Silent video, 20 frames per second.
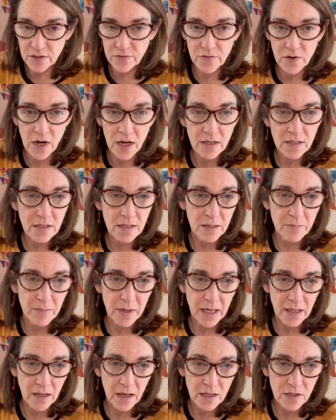frost, and
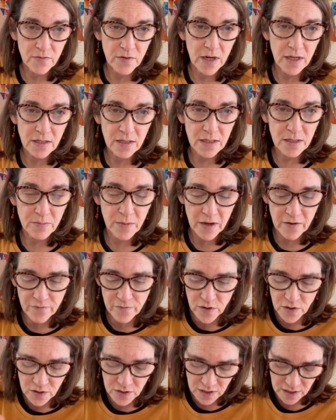my last frost is May
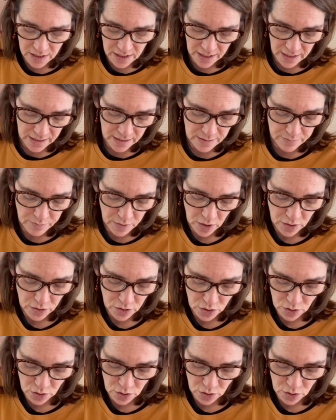1st. Today is March